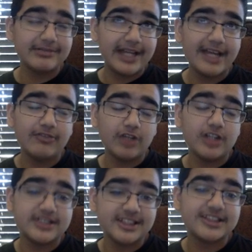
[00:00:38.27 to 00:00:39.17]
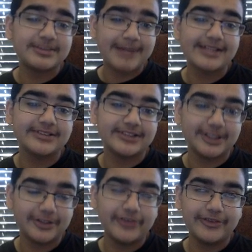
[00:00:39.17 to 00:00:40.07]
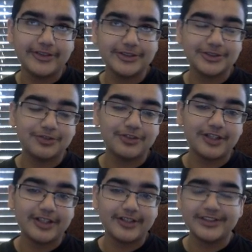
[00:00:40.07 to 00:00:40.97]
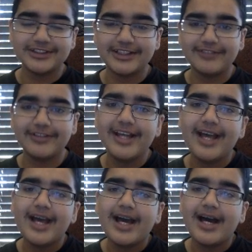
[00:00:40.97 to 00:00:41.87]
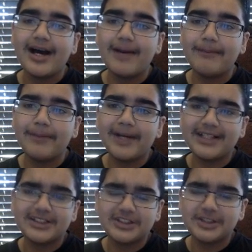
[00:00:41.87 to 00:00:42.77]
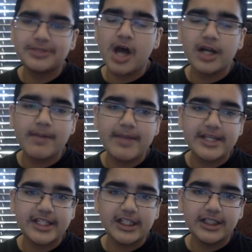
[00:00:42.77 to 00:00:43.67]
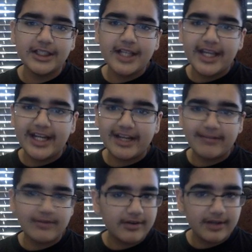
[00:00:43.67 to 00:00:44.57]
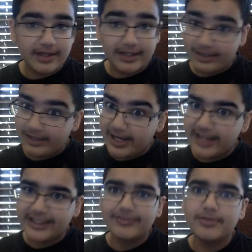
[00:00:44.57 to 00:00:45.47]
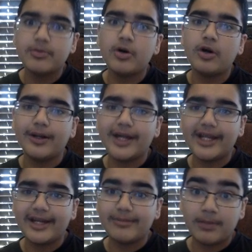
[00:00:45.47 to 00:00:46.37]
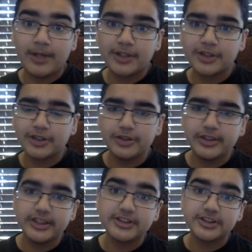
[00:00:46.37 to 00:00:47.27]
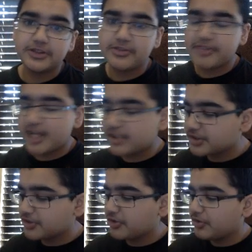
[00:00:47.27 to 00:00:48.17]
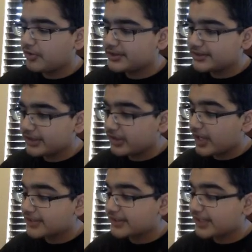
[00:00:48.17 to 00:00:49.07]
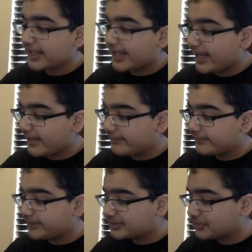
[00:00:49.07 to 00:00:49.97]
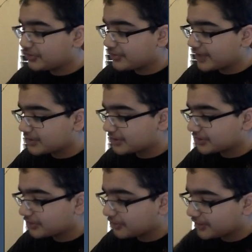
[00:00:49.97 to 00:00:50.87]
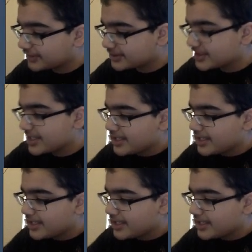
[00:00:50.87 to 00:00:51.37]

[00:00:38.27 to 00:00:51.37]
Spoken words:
I have lost 6 battles in a row, though, so far in Arena 7. But it's still not a big deal. And I've gained even more. And I'm about to reach 2,000 coins. Actually, I have reached 2,000 coins.